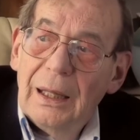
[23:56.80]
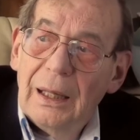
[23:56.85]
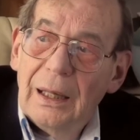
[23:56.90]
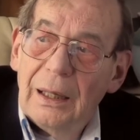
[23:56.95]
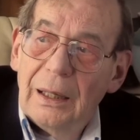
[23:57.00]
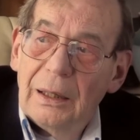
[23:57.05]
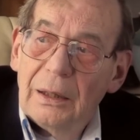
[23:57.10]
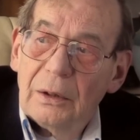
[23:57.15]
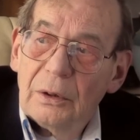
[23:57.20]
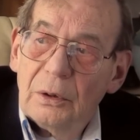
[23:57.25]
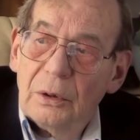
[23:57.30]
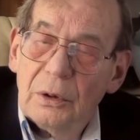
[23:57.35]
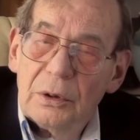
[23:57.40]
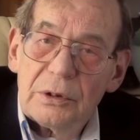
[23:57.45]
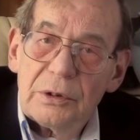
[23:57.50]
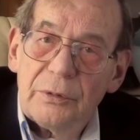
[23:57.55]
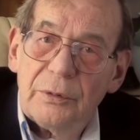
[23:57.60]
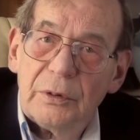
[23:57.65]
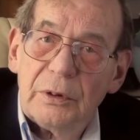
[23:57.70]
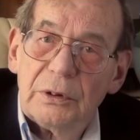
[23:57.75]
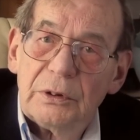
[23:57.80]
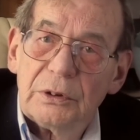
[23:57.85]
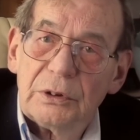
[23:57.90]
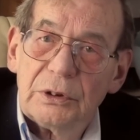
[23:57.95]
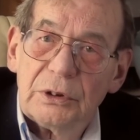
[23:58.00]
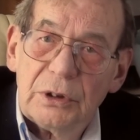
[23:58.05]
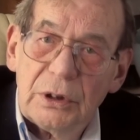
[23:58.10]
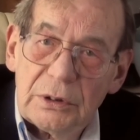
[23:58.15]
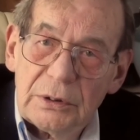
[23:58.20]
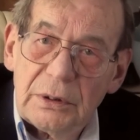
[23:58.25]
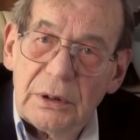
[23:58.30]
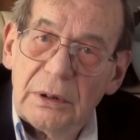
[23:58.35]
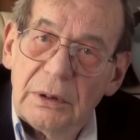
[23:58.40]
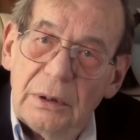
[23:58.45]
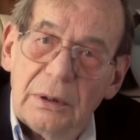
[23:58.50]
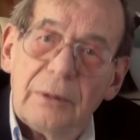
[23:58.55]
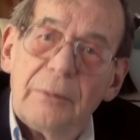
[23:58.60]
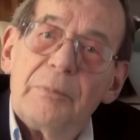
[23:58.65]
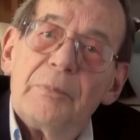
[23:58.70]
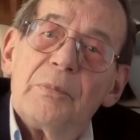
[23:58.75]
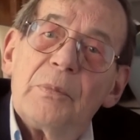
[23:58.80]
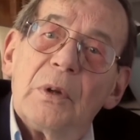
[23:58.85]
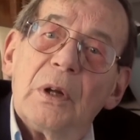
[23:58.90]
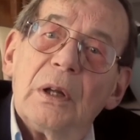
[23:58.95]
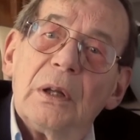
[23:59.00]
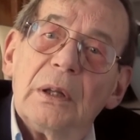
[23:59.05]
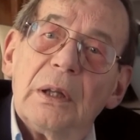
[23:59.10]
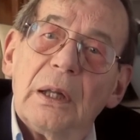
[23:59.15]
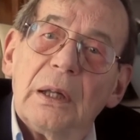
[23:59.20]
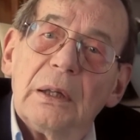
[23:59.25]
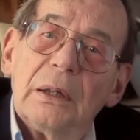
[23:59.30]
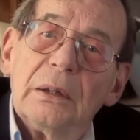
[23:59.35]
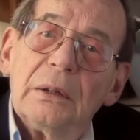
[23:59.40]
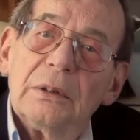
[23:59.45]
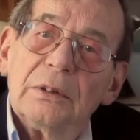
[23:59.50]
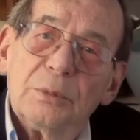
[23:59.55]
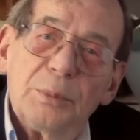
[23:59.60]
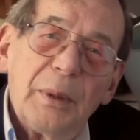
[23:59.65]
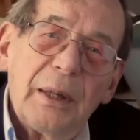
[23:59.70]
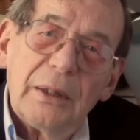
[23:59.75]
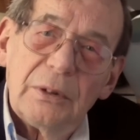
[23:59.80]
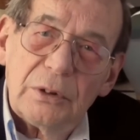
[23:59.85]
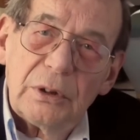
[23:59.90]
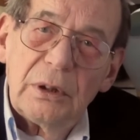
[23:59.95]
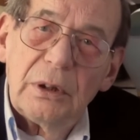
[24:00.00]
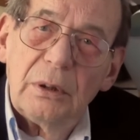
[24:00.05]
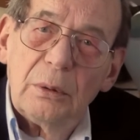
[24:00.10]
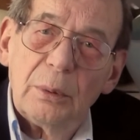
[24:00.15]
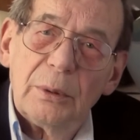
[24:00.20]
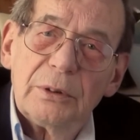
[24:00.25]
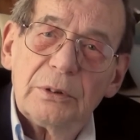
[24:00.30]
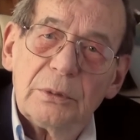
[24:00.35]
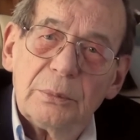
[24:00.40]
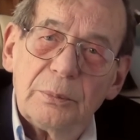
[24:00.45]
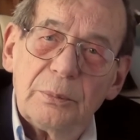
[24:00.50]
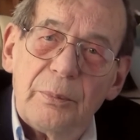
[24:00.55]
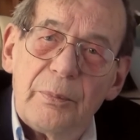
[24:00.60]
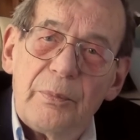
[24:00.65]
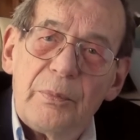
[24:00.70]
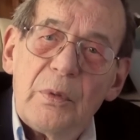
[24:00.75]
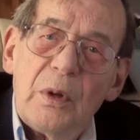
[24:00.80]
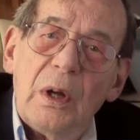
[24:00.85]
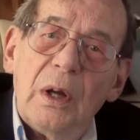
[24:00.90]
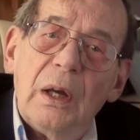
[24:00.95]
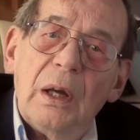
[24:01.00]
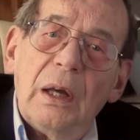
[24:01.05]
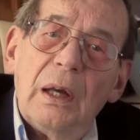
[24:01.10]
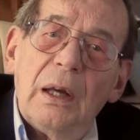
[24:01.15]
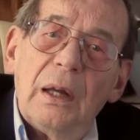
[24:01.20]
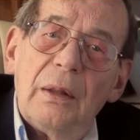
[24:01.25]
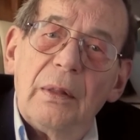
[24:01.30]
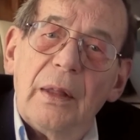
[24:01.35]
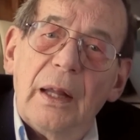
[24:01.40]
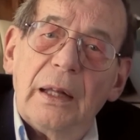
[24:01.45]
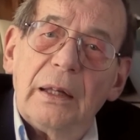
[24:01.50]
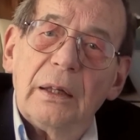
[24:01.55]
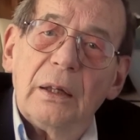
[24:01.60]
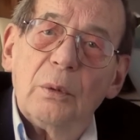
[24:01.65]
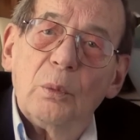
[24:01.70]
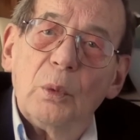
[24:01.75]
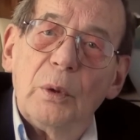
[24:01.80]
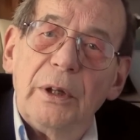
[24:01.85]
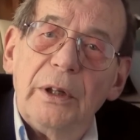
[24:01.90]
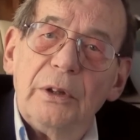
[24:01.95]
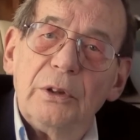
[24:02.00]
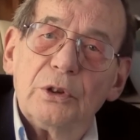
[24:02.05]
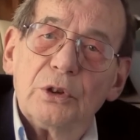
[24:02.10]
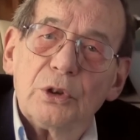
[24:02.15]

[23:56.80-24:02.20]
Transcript: Gurdjieff insisted that it is man's egoism, that when he